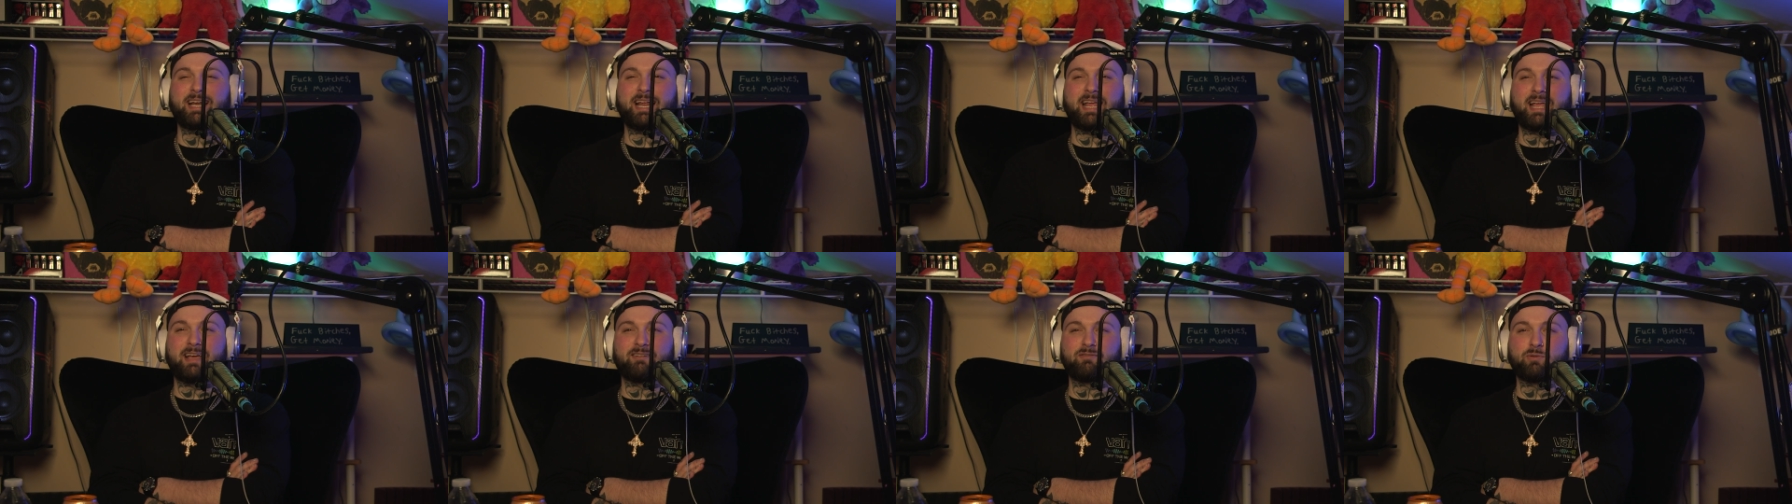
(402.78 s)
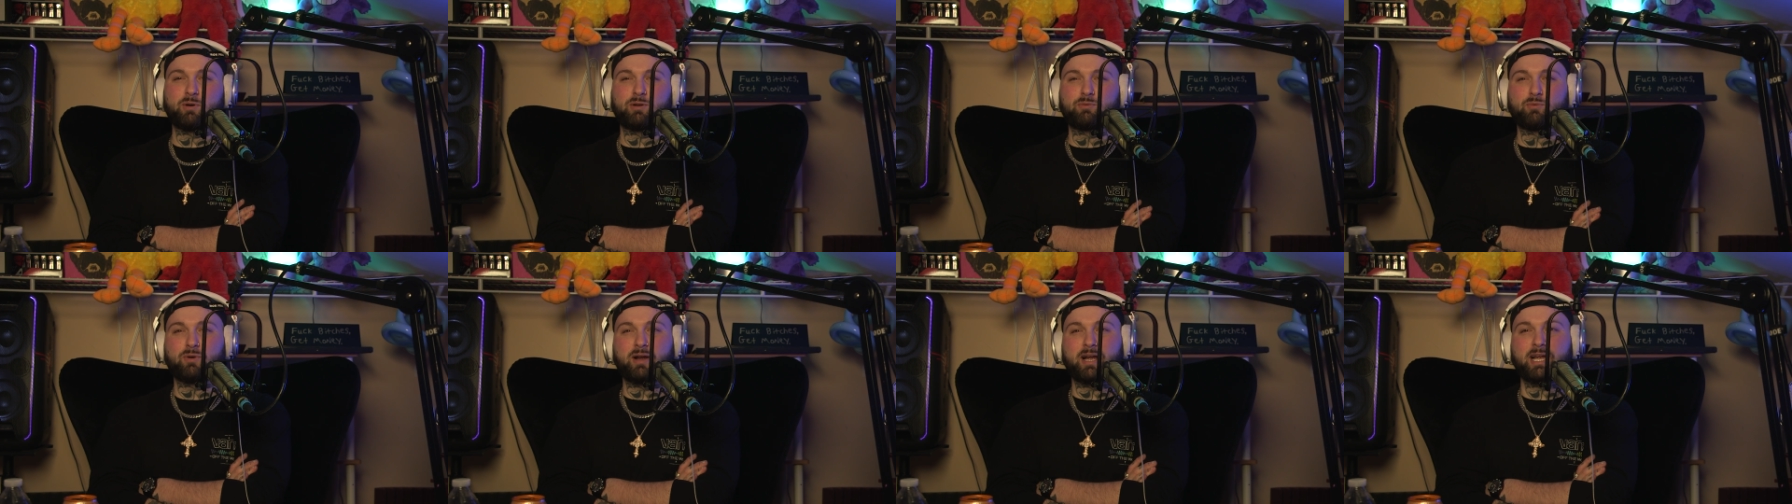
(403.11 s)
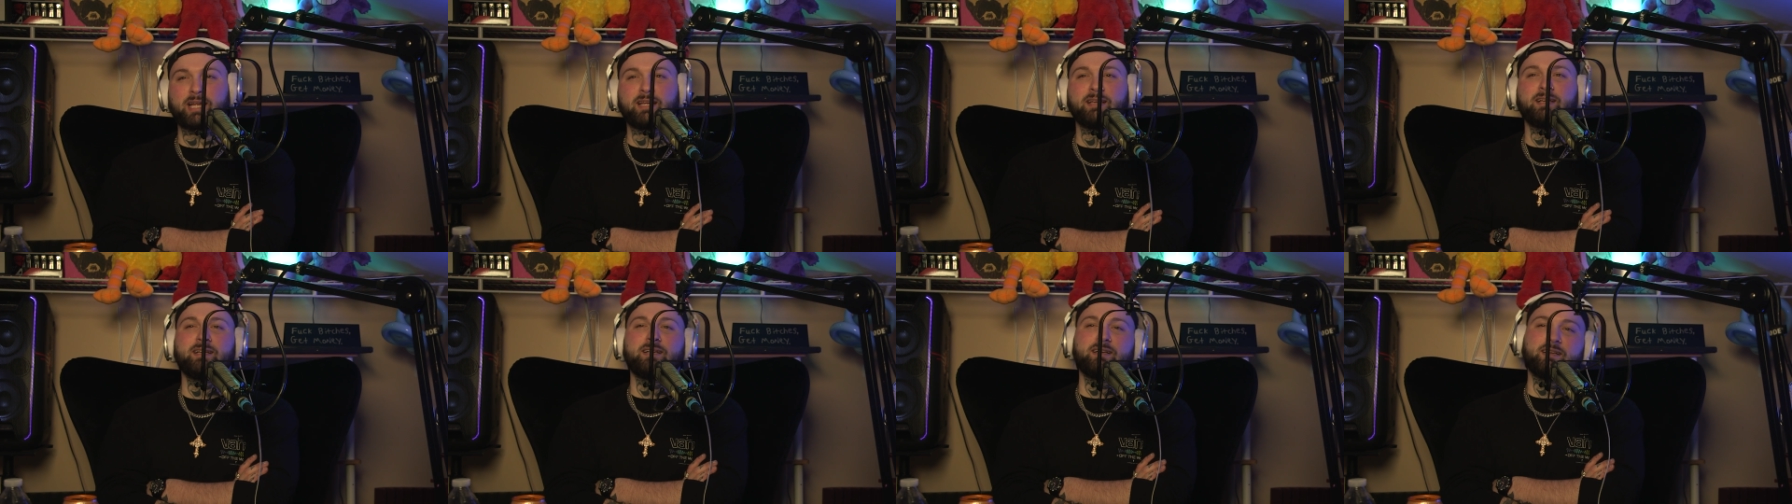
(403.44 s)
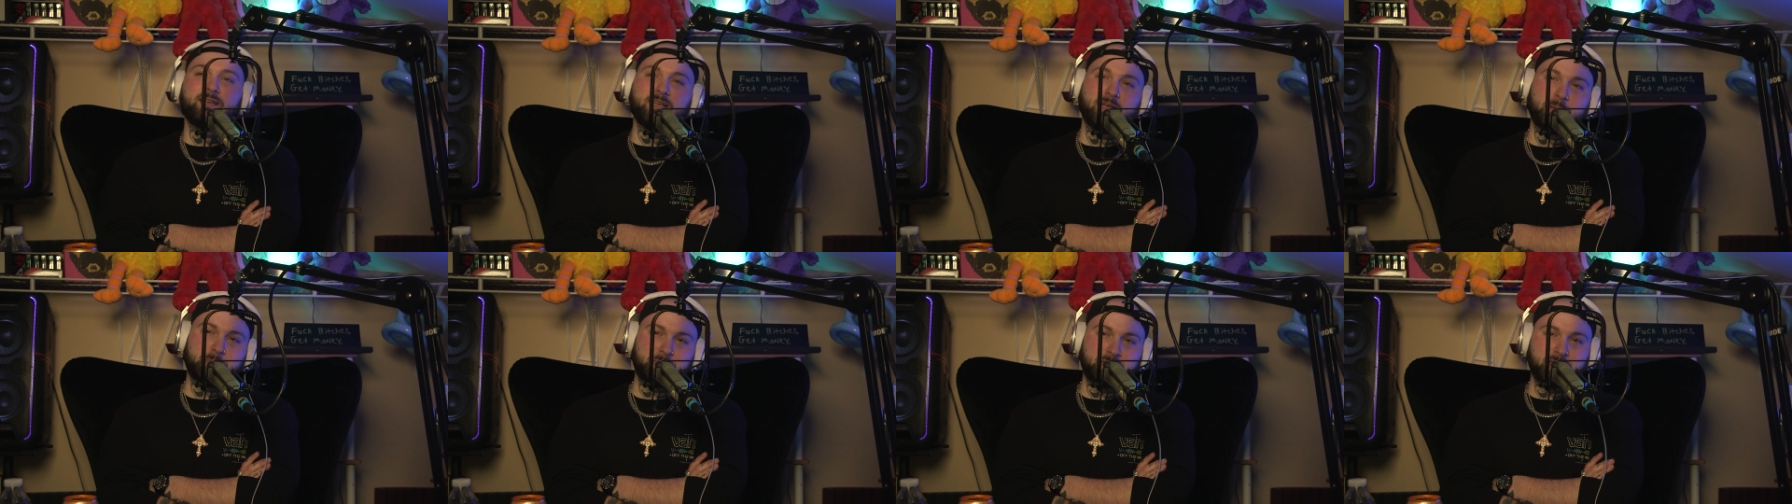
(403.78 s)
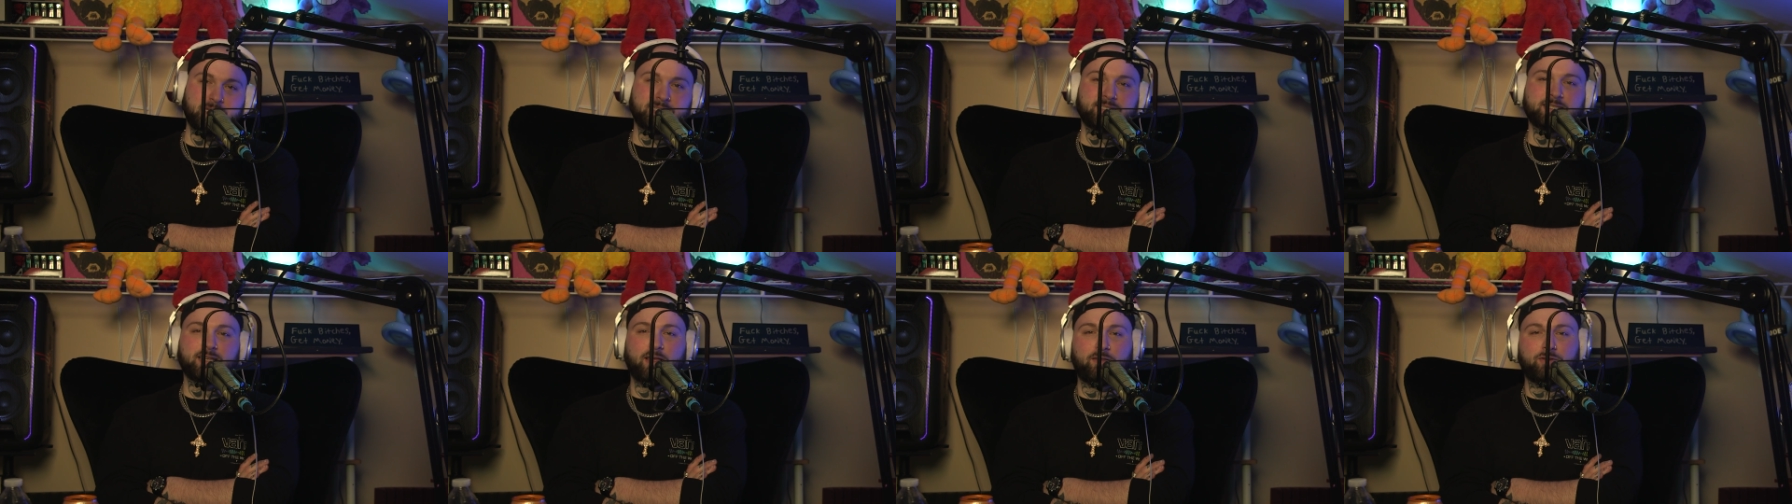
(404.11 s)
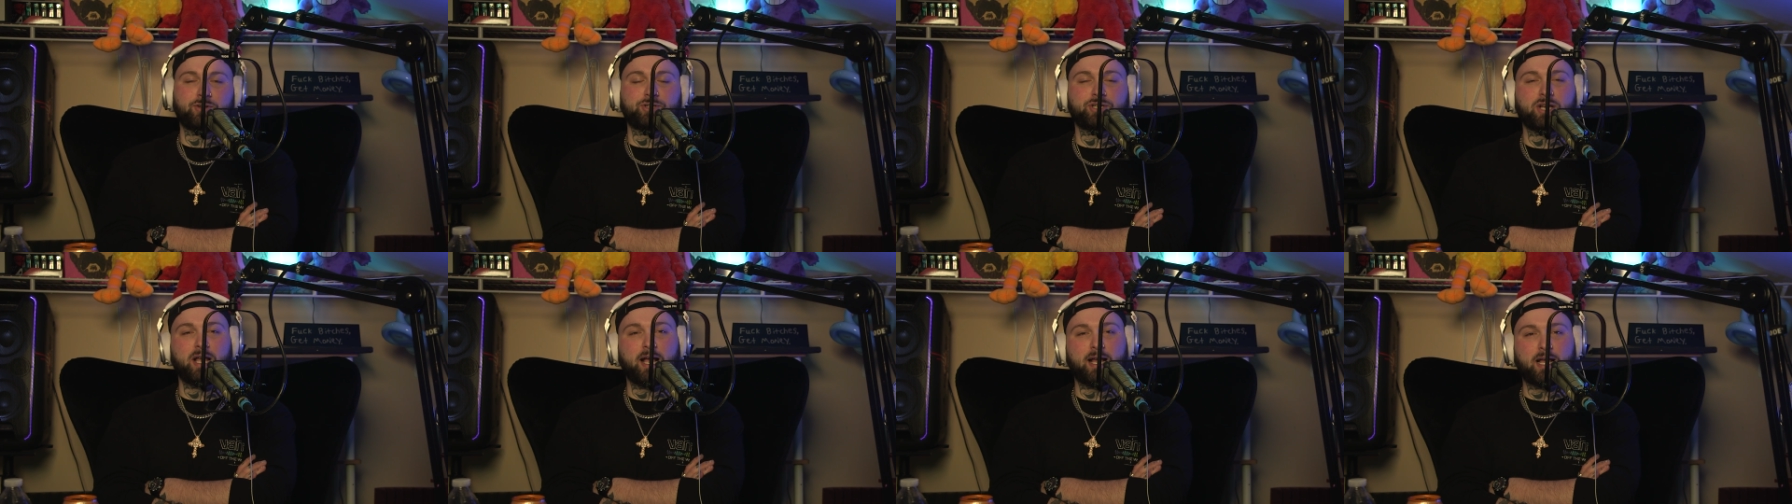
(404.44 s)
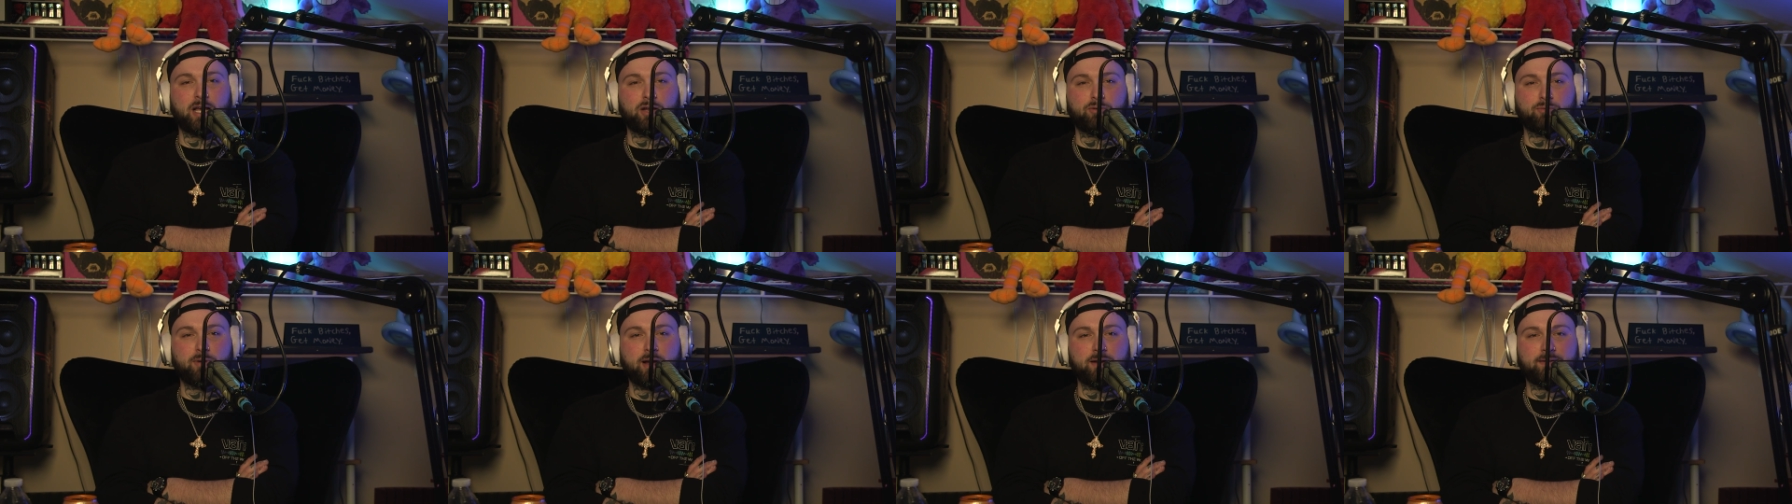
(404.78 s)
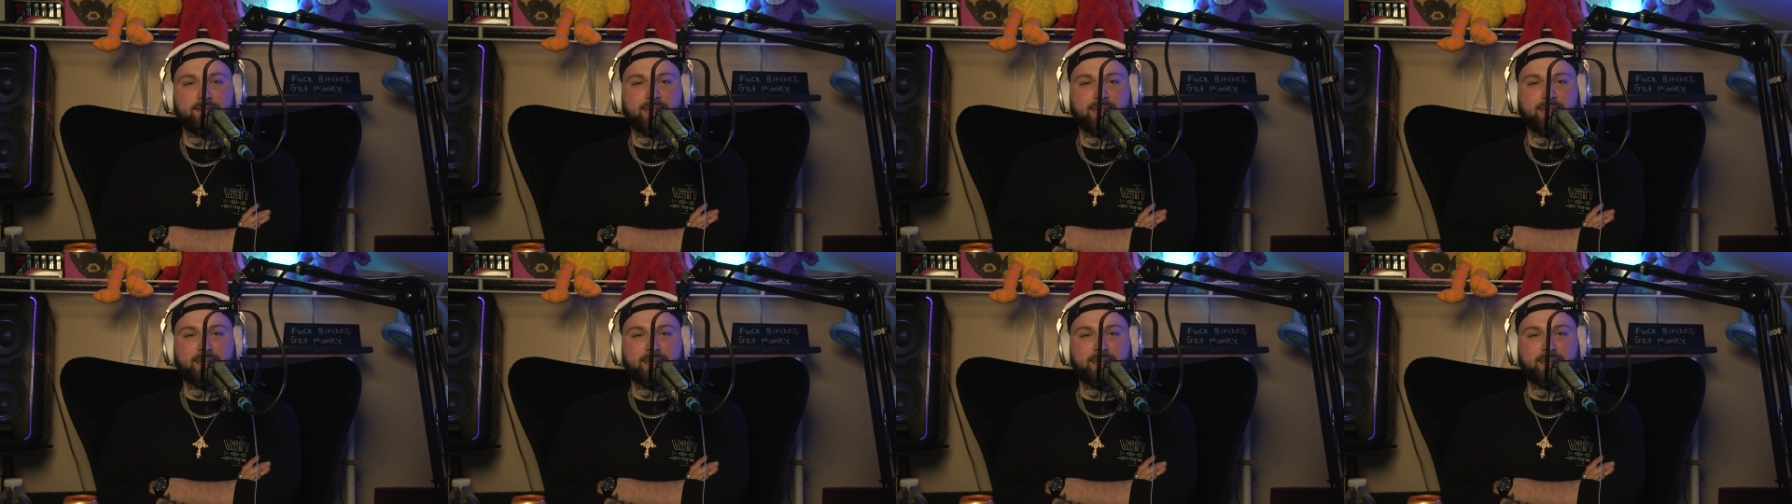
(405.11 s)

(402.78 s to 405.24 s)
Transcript: I have one where I and it's another shotgun round